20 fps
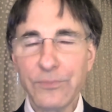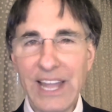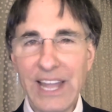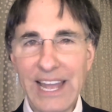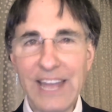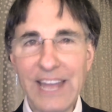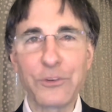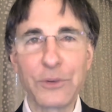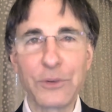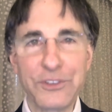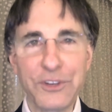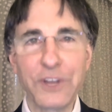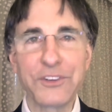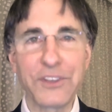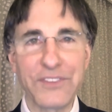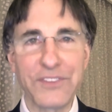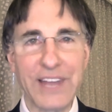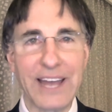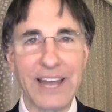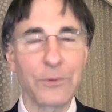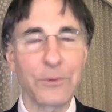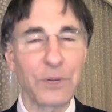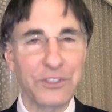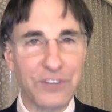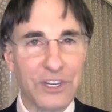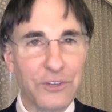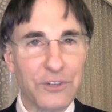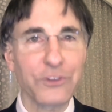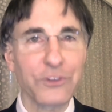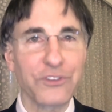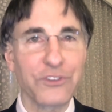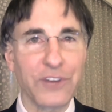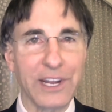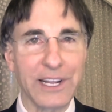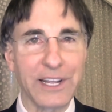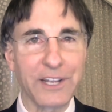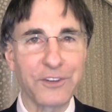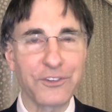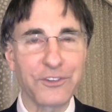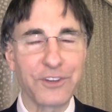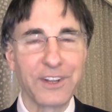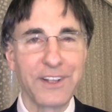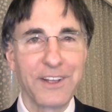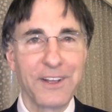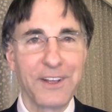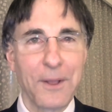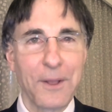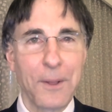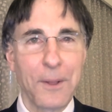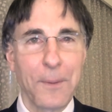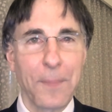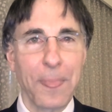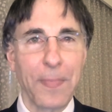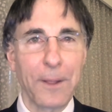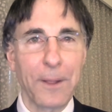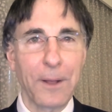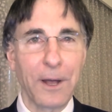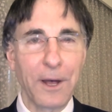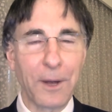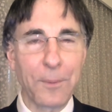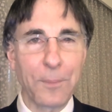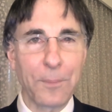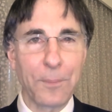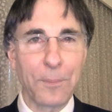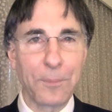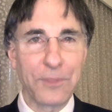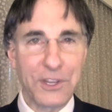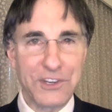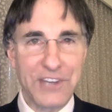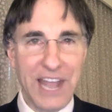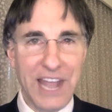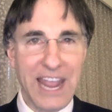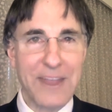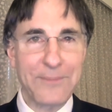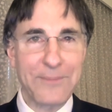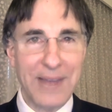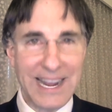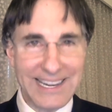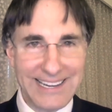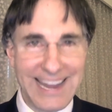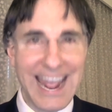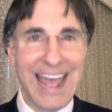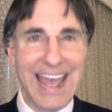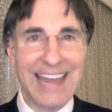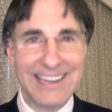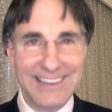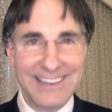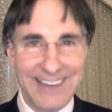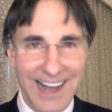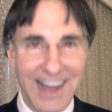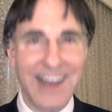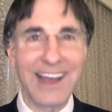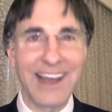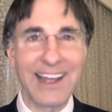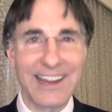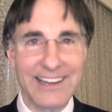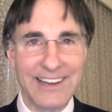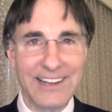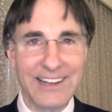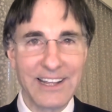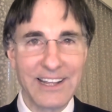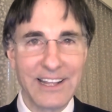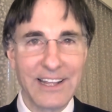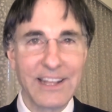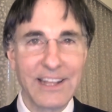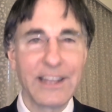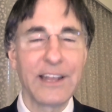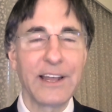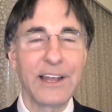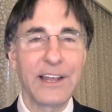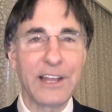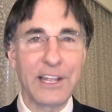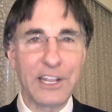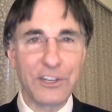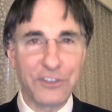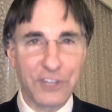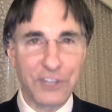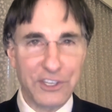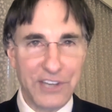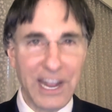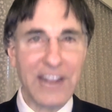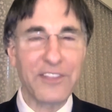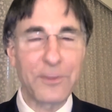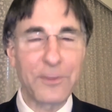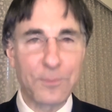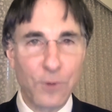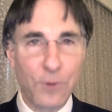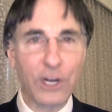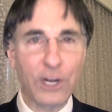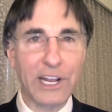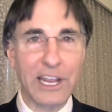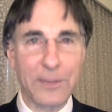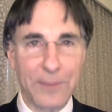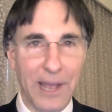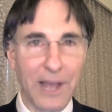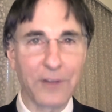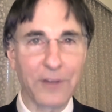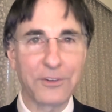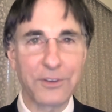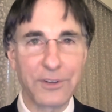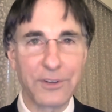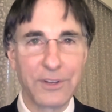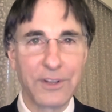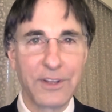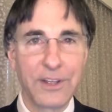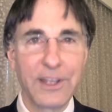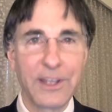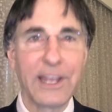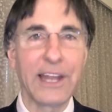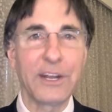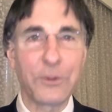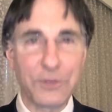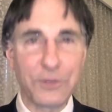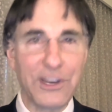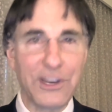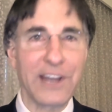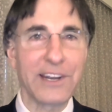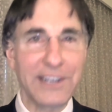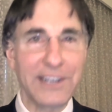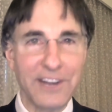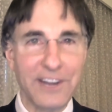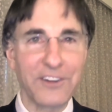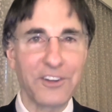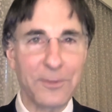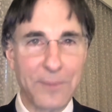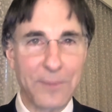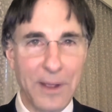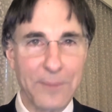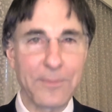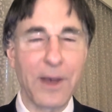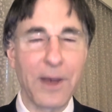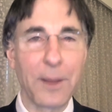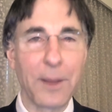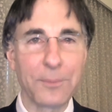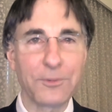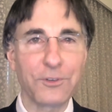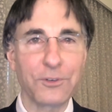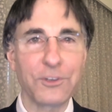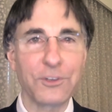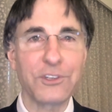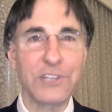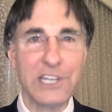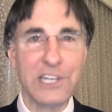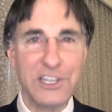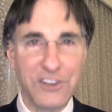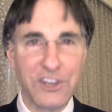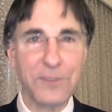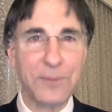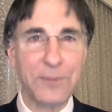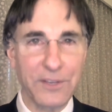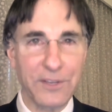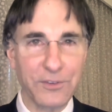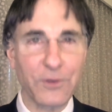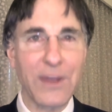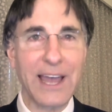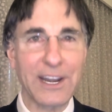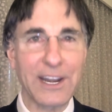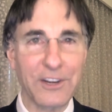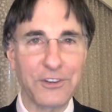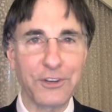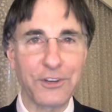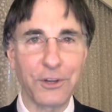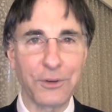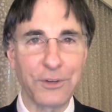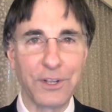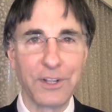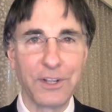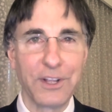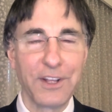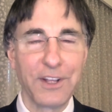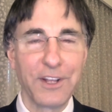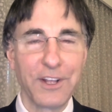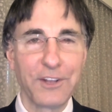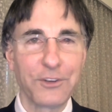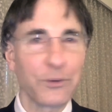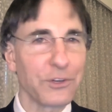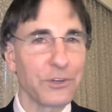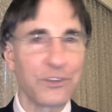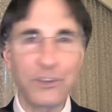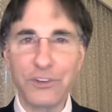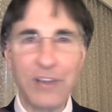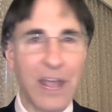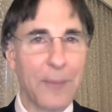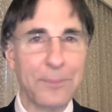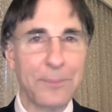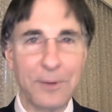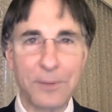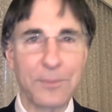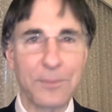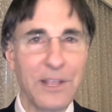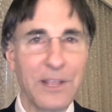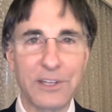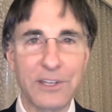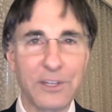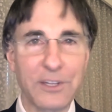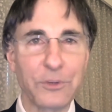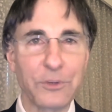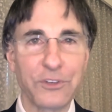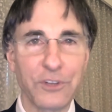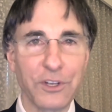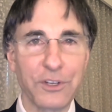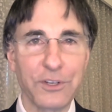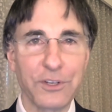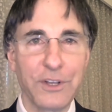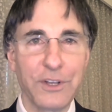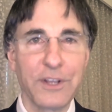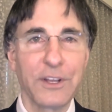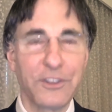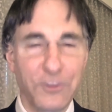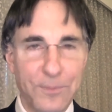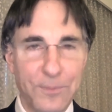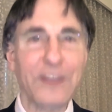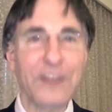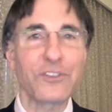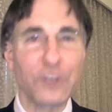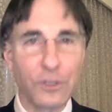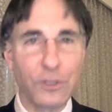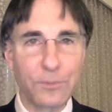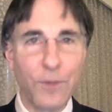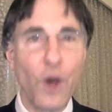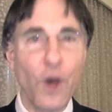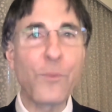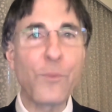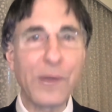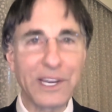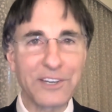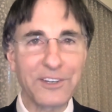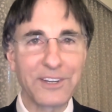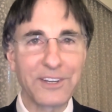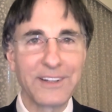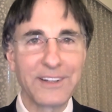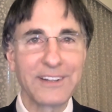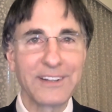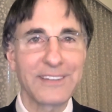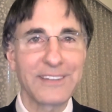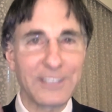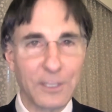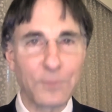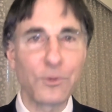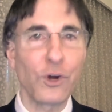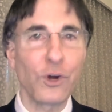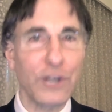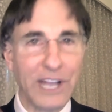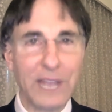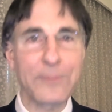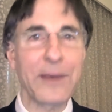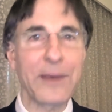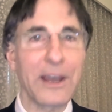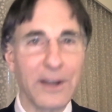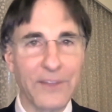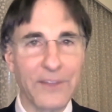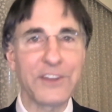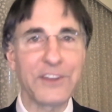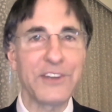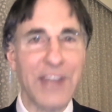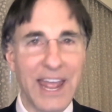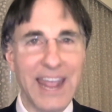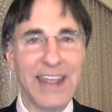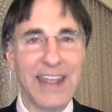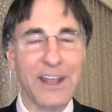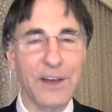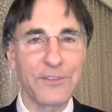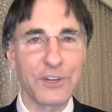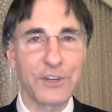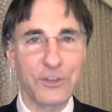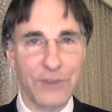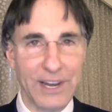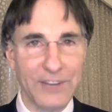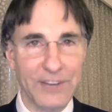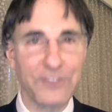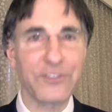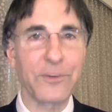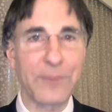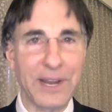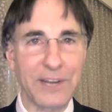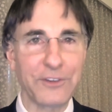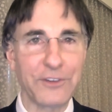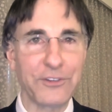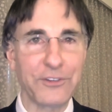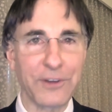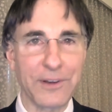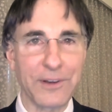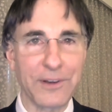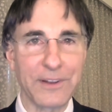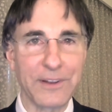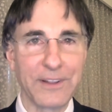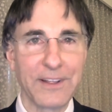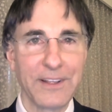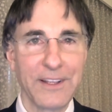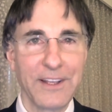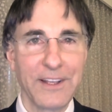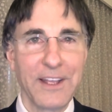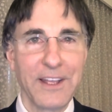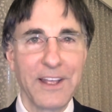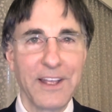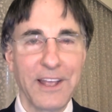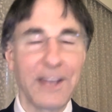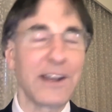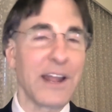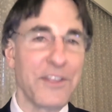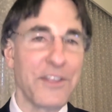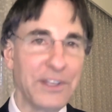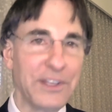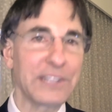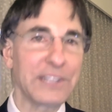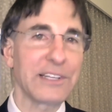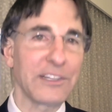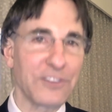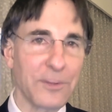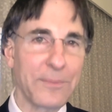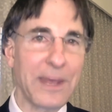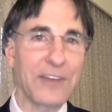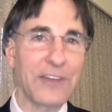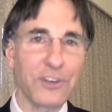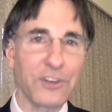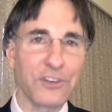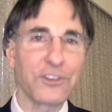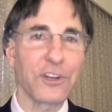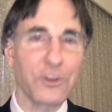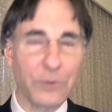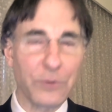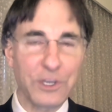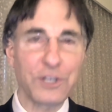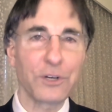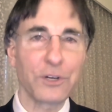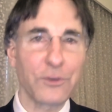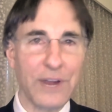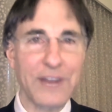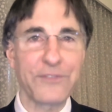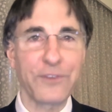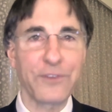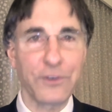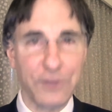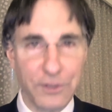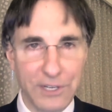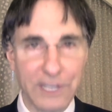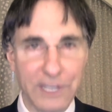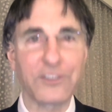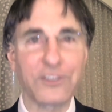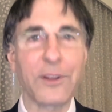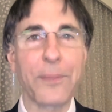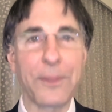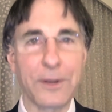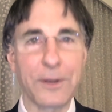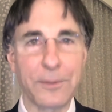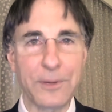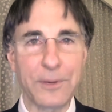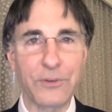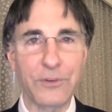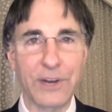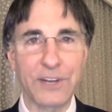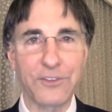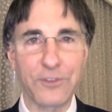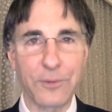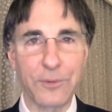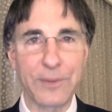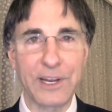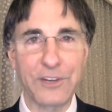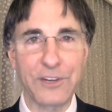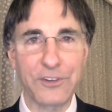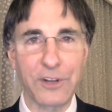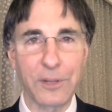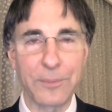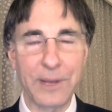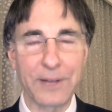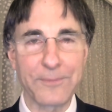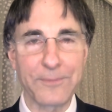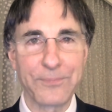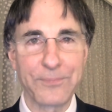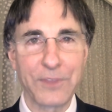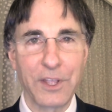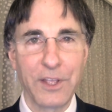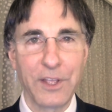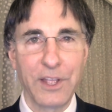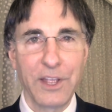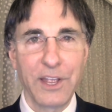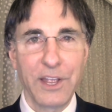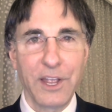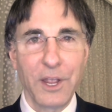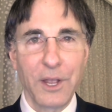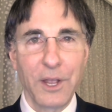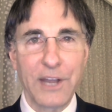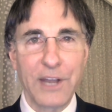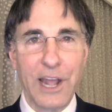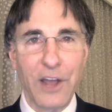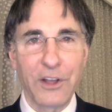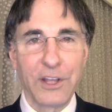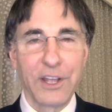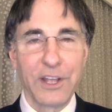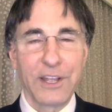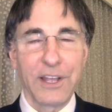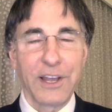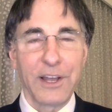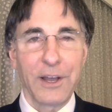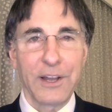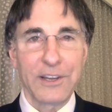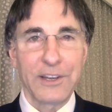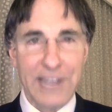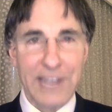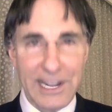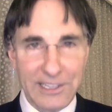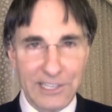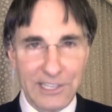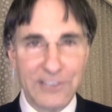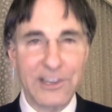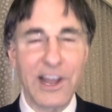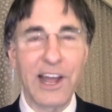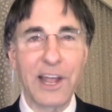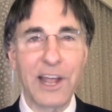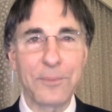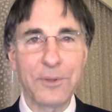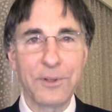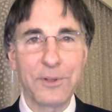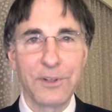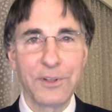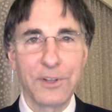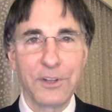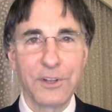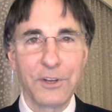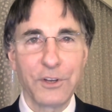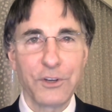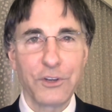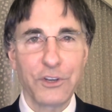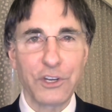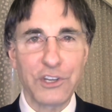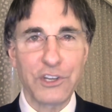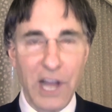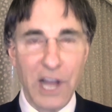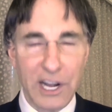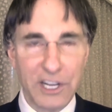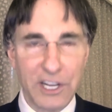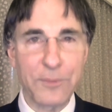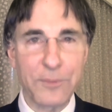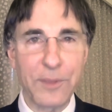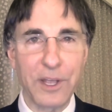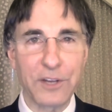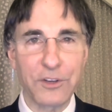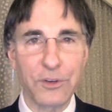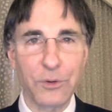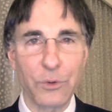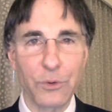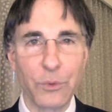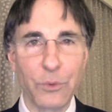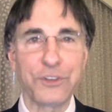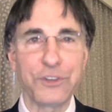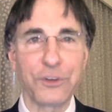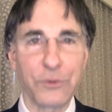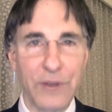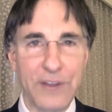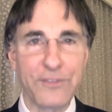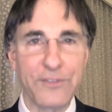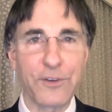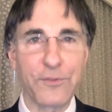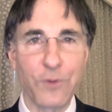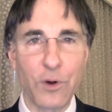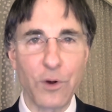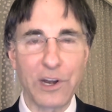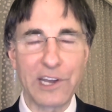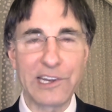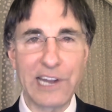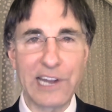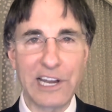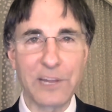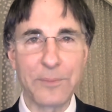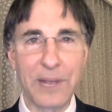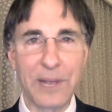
as a result of that. What's interesting is the day my dad died is the day the book came out, and it was dedicated to my mom's teaching me of gratitude. So it just happened to be that it was a special moment that the book came out on the day of a transformation. And I think that's a message that when you're grateful, you get something to be transformational about. Now, take the time to document what you're grateful for on a daily